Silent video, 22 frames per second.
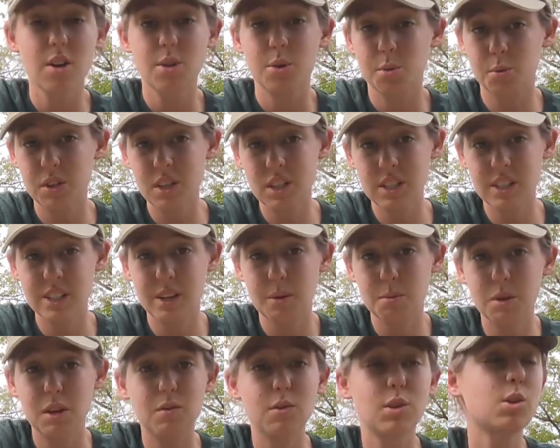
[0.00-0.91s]
the reason I'm
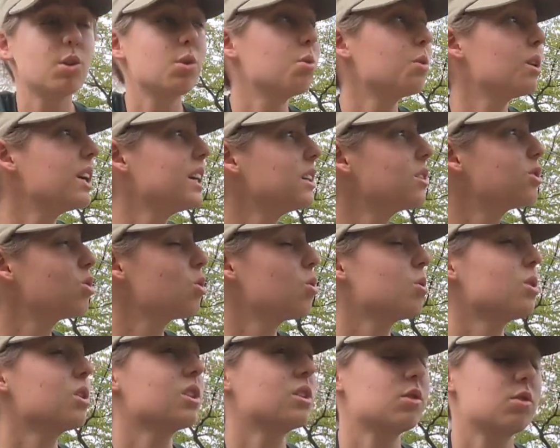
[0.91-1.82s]
giving you a
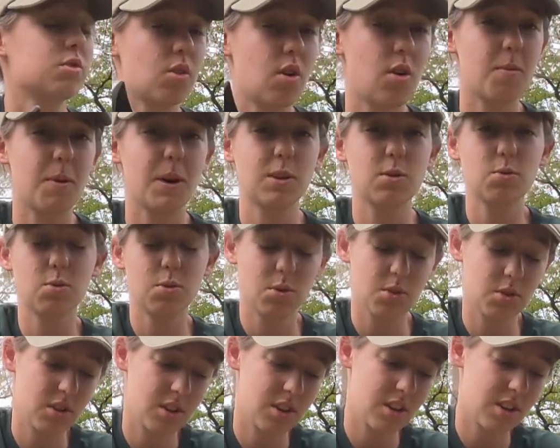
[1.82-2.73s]
tour of all my
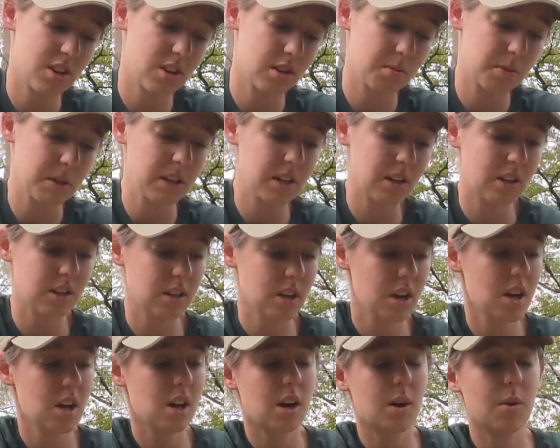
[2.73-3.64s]
tools is because
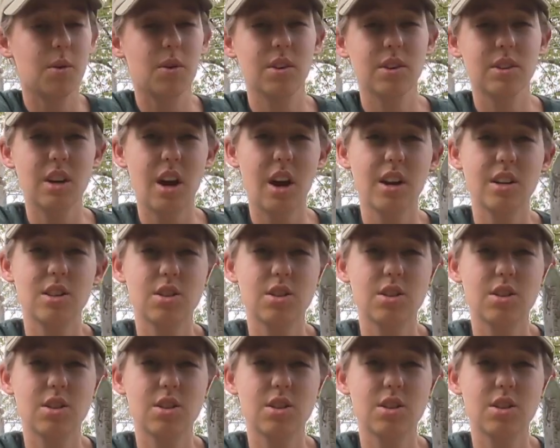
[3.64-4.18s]
I want to talk